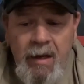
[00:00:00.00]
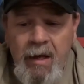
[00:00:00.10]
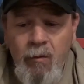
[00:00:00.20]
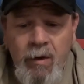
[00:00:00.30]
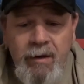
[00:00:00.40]

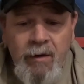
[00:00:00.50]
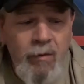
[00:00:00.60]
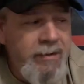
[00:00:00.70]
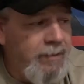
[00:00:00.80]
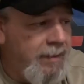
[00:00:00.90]
I
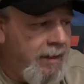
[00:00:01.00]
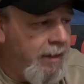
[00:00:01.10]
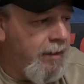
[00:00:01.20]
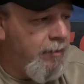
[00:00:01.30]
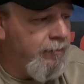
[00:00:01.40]
want them to
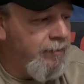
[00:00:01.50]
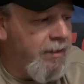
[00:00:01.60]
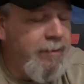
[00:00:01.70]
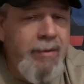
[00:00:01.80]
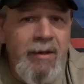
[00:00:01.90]
have
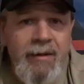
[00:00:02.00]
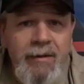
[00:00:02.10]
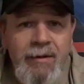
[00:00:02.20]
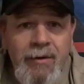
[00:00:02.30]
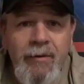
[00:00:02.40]
the
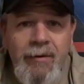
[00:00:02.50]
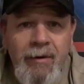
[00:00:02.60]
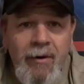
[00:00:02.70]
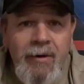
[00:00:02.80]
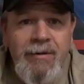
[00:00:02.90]
ability to turn
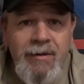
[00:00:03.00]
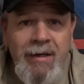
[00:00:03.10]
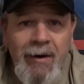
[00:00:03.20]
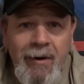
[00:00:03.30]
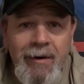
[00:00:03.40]
their
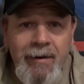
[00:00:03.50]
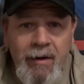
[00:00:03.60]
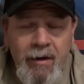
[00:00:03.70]
RC on and